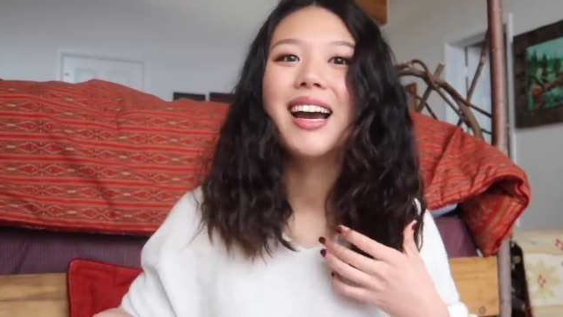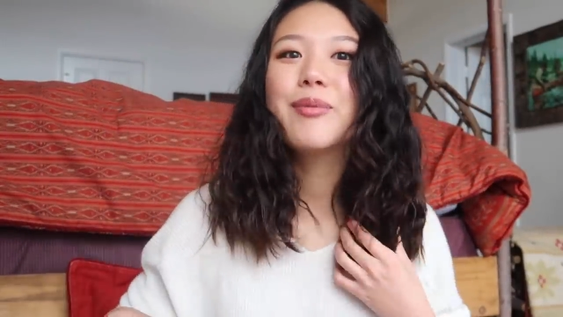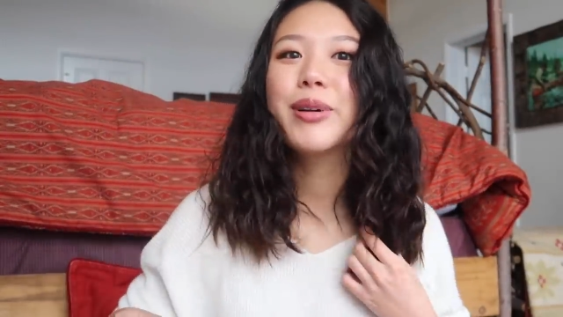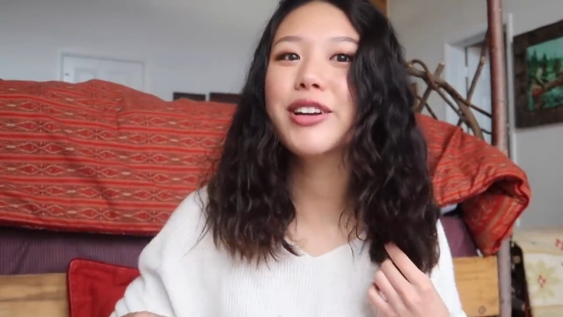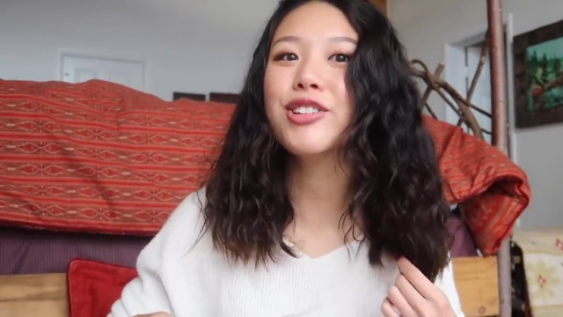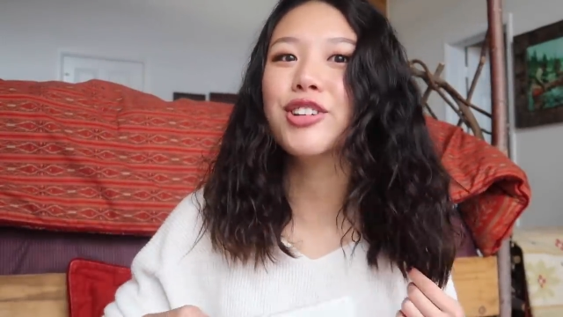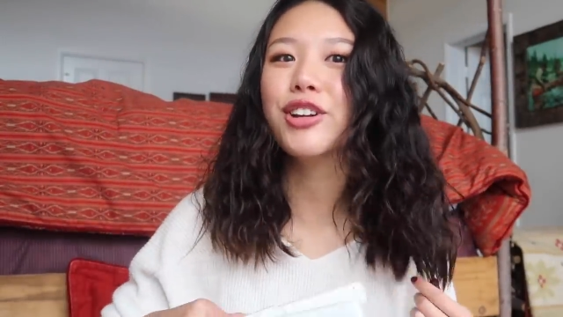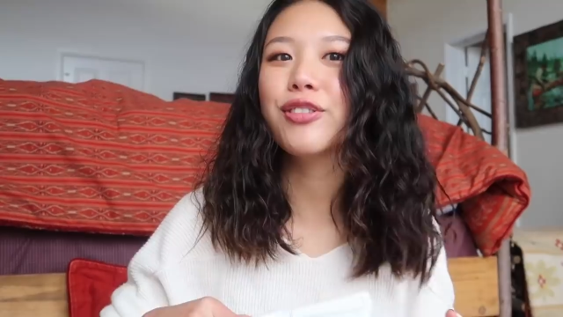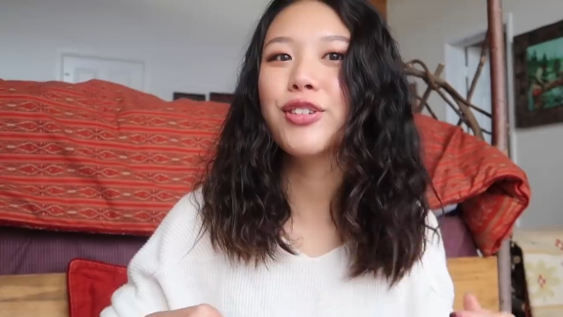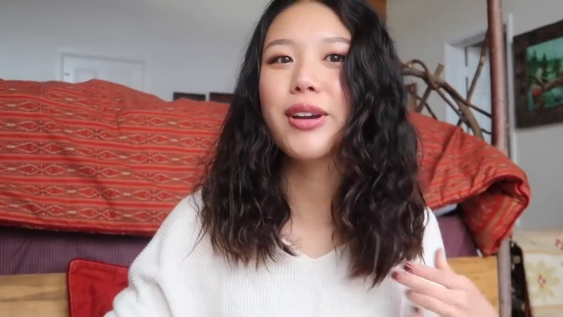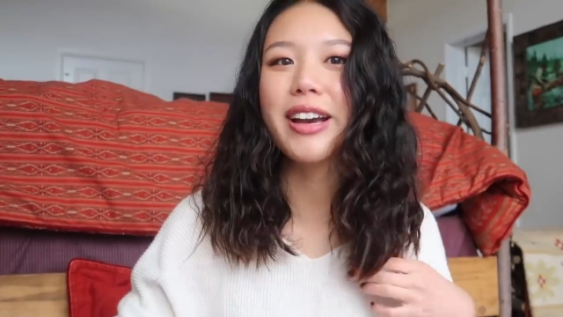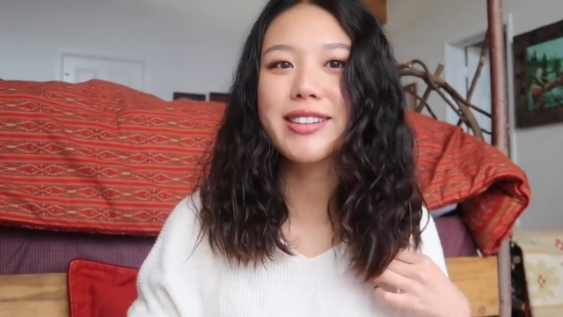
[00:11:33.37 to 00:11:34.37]
I'm pretty sure
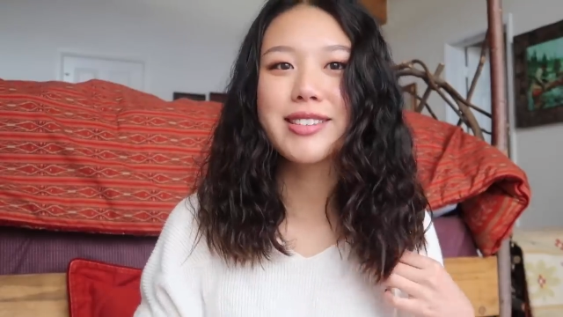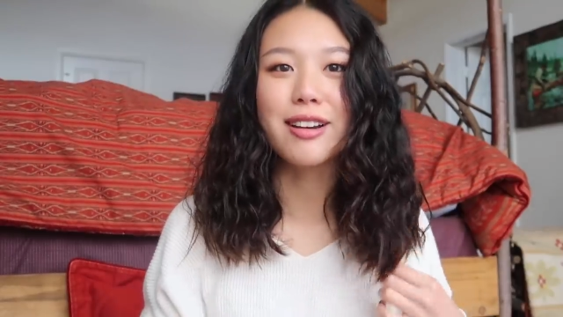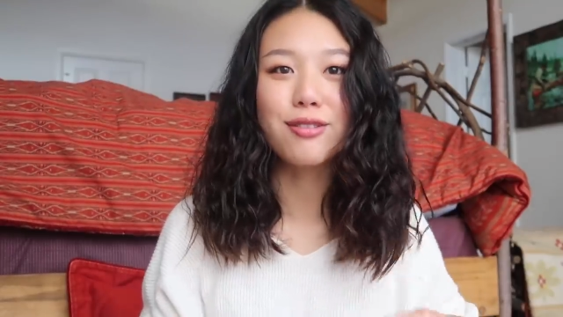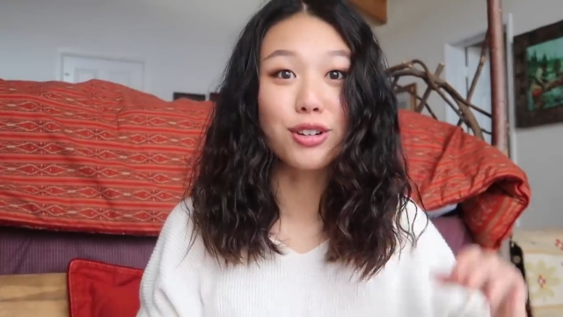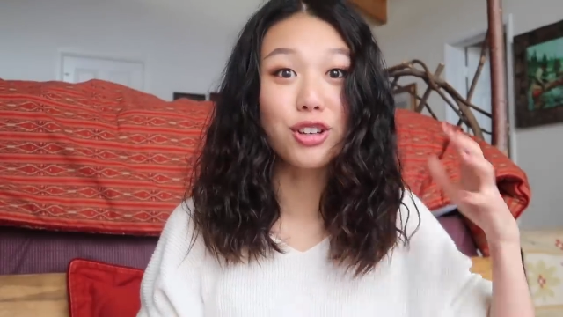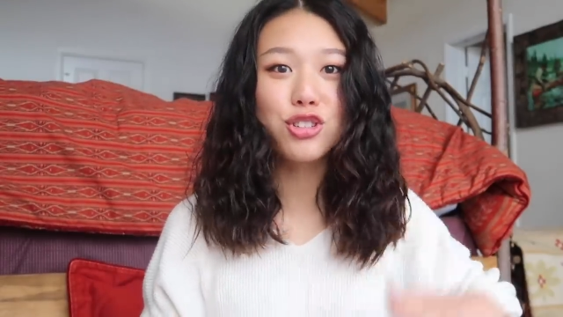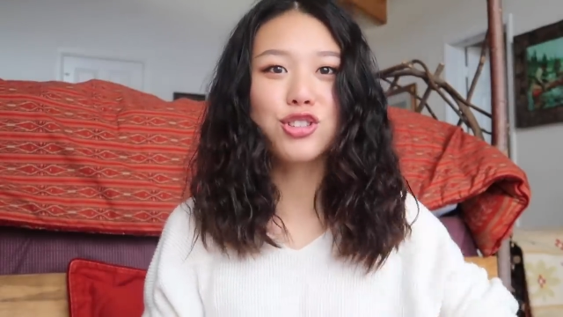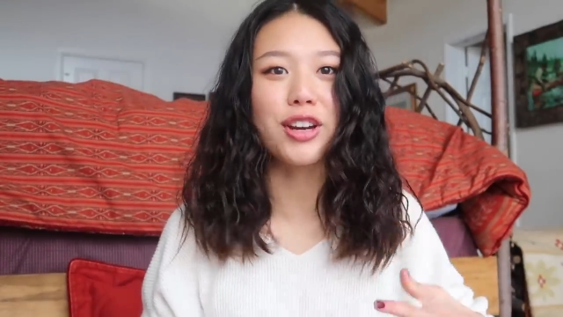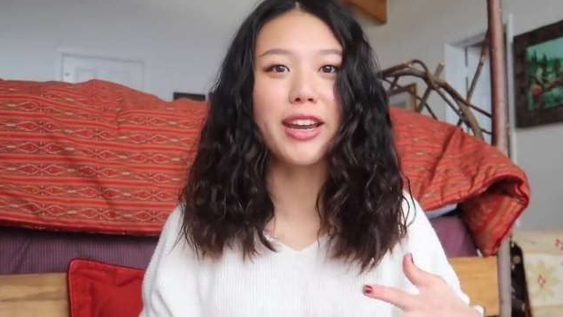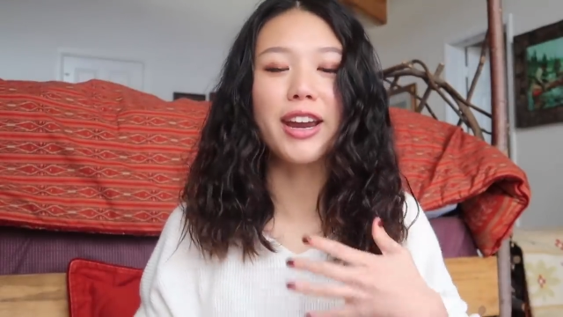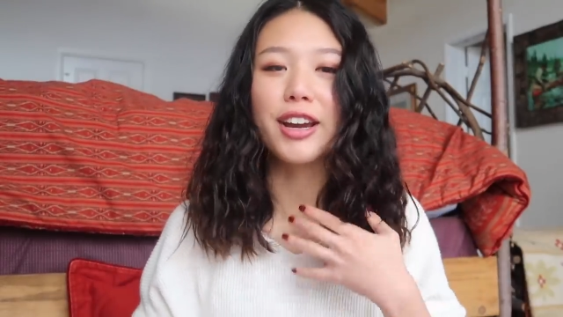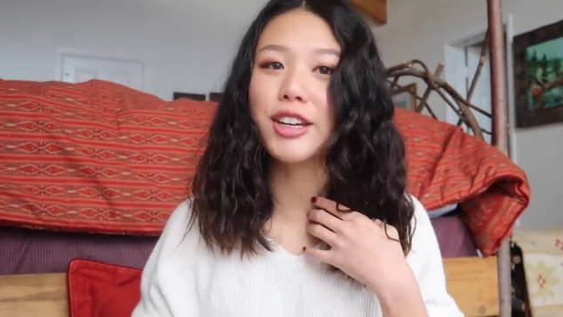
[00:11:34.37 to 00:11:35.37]
if you guys have really
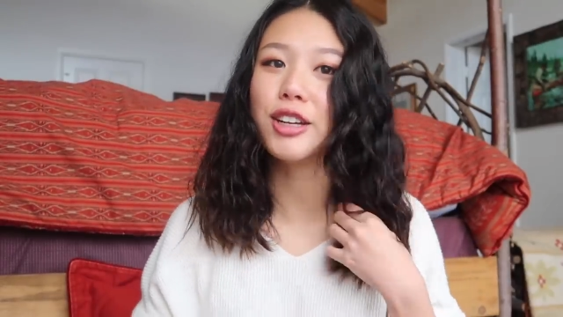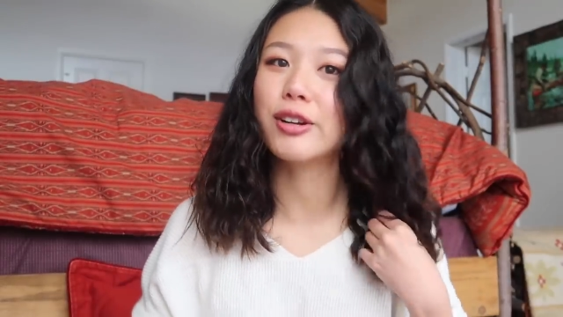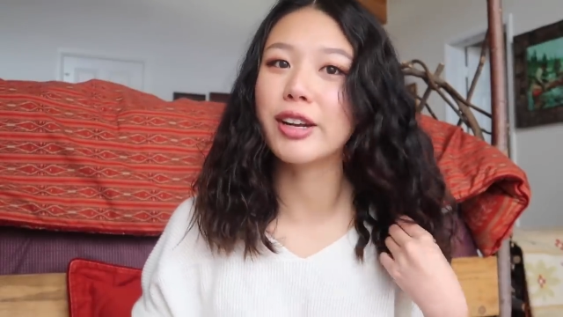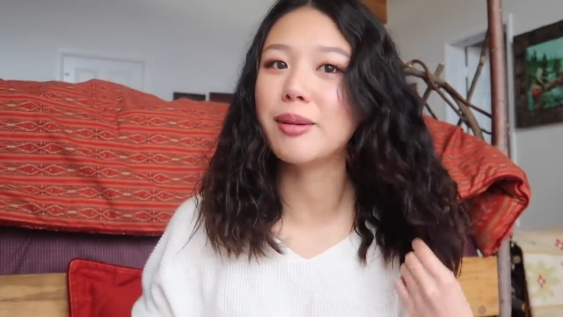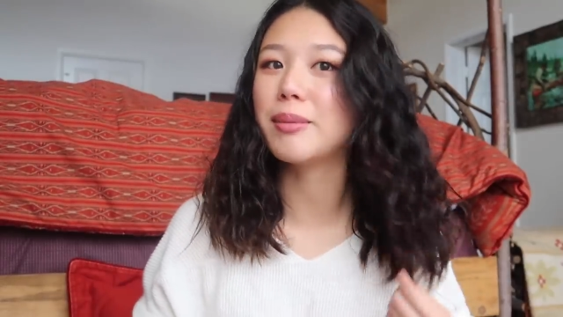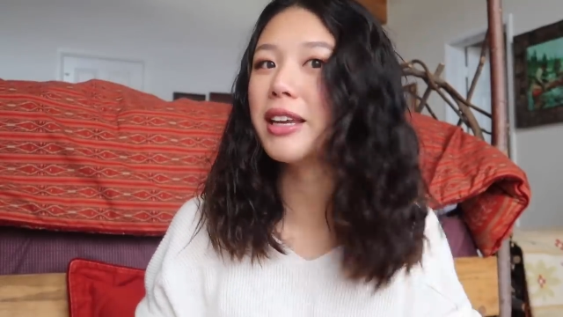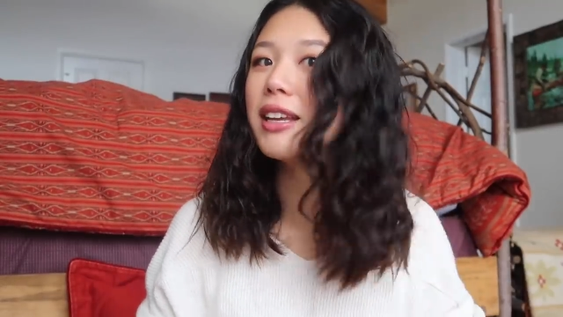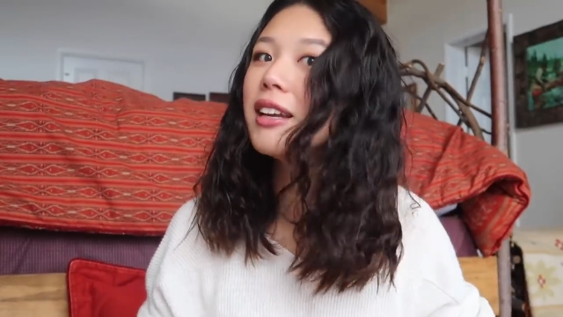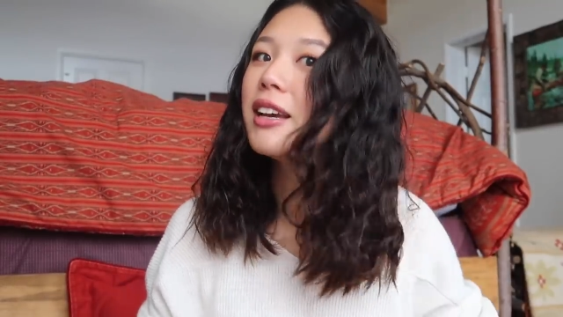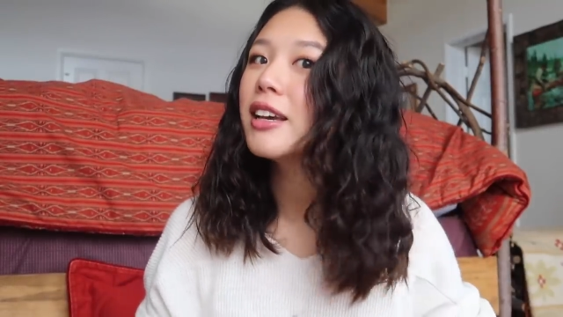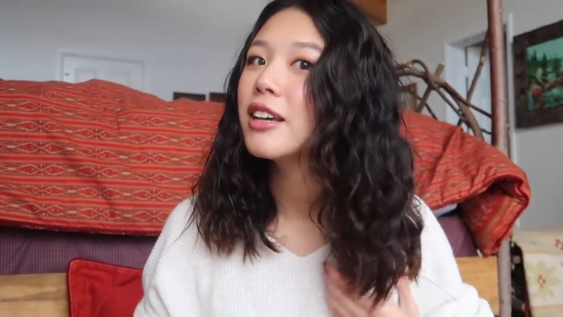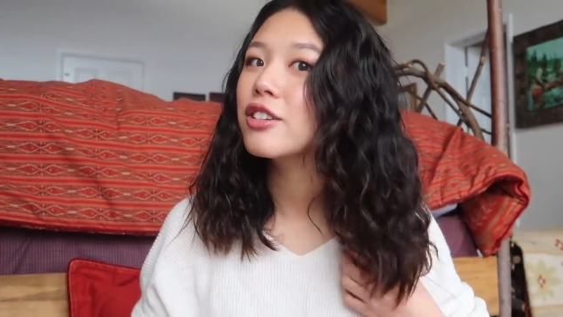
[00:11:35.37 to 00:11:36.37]
straight hair, you know what I mean?